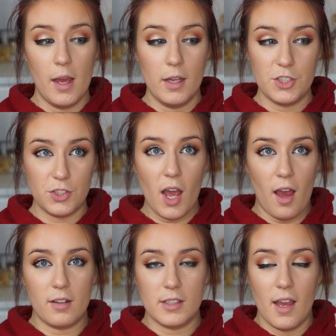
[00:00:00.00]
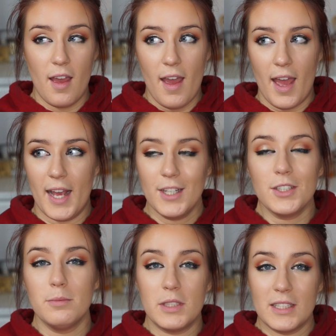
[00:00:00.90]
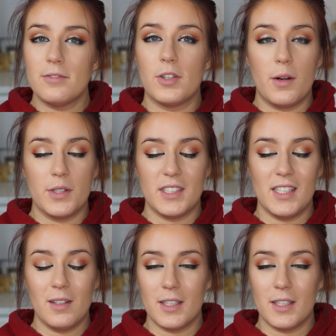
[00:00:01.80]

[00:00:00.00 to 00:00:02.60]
stocked. And I couldn't believe what I was seeing,